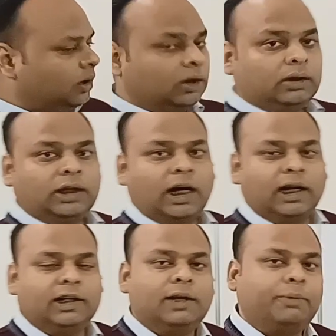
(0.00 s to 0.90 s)
The
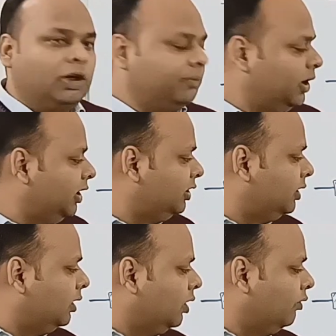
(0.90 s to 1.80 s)
RNA polymerase
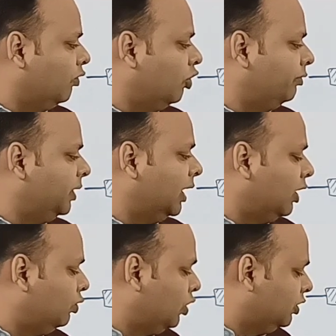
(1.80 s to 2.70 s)
won't be allowed
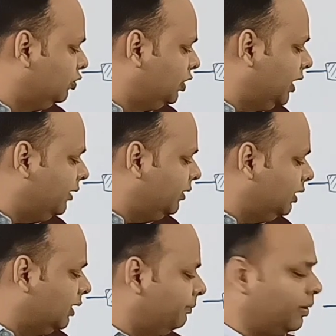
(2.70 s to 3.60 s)
to associate with
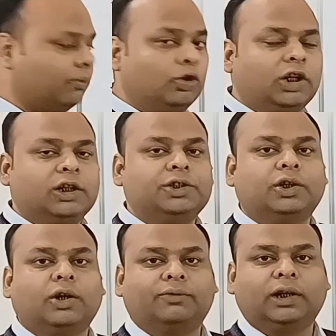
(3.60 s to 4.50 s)
the promoter region
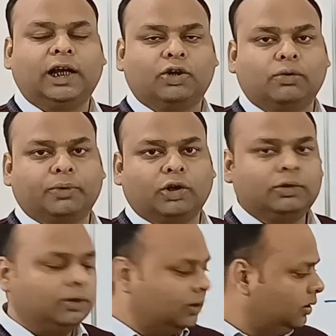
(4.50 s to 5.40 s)
of the lac operon.